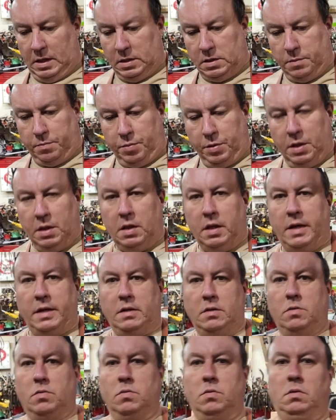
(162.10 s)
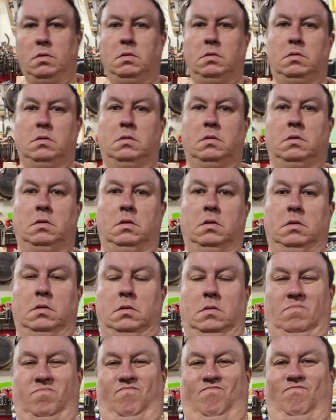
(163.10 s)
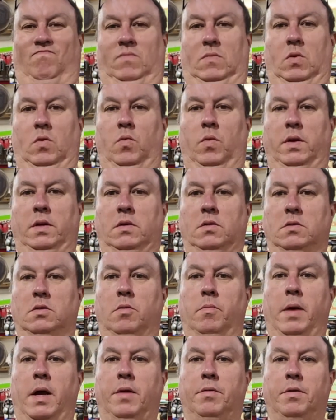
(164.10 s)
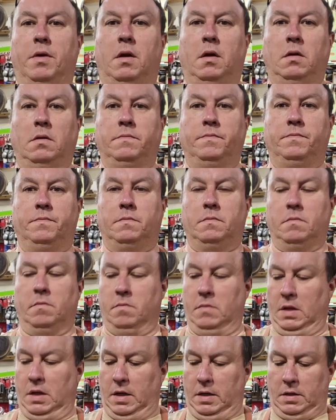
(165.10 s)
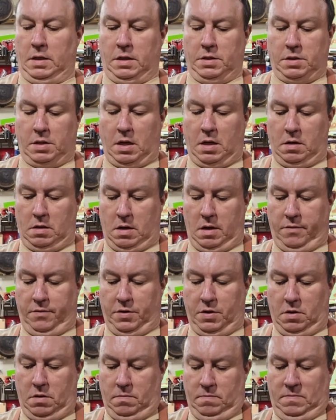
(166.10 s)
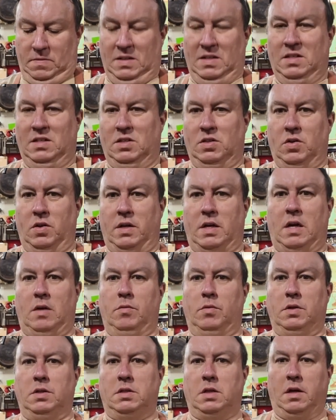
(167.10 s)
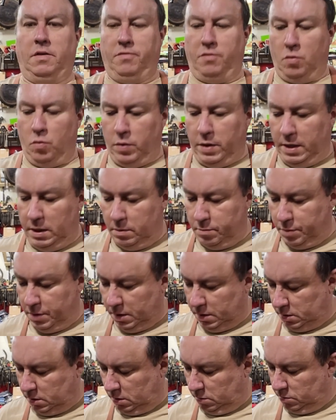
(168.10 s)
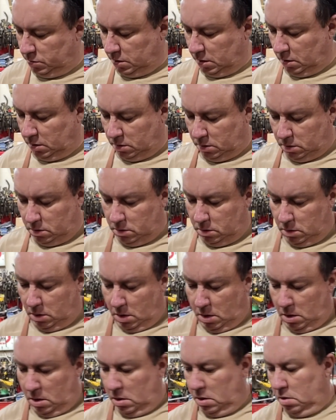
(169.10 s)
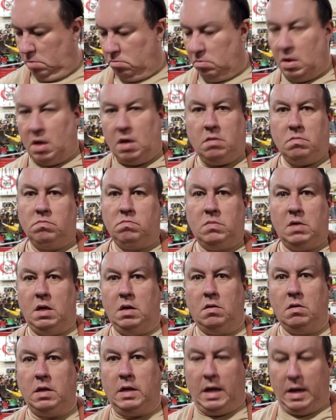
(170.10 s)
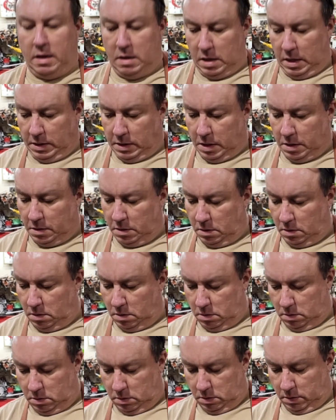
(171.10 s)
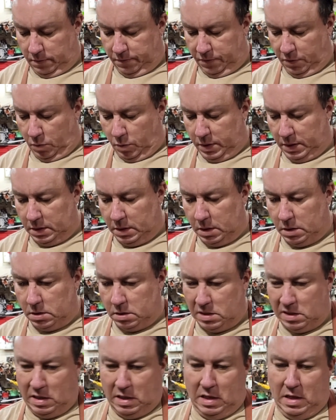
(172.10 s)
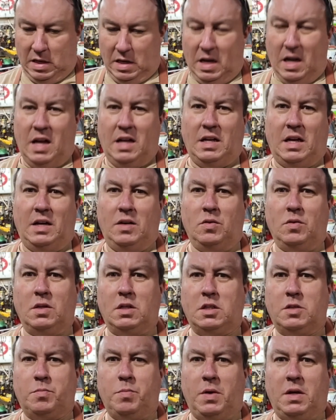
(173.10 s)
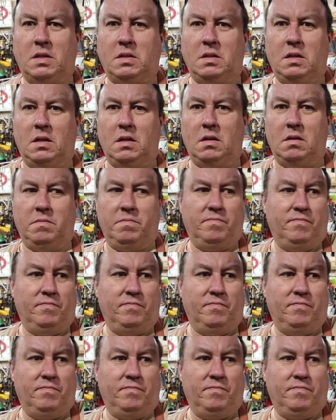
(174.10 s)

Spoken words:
pretty light tool when there's no battery on it. It does get heavier, so I can't really say for weight, but it seems like, yeah, you know, I like it for what it does. I don't expect, you